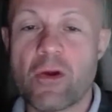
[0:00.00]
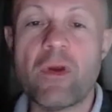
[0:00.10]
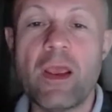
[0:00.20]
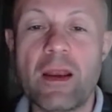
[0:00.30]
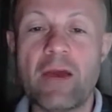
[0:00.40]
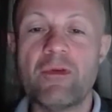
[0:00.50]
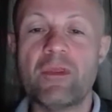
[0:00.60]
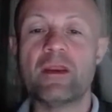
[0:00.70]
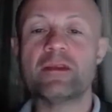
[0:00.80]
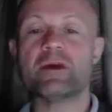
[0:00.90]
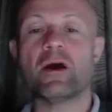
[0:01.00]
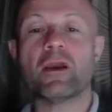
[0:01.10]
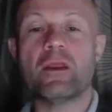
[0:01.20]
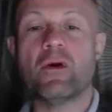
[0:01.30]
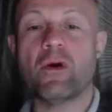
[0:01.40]
Great. Everything is
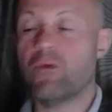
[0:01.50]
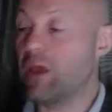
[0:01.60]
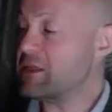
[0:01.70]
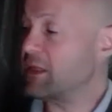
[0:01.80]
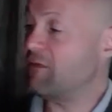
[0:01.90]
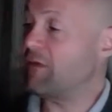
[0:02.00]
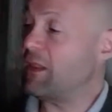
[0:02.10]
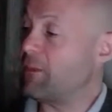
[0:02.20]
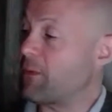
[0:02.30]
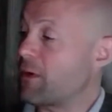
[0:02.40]
hunky-dory. We ask a developer,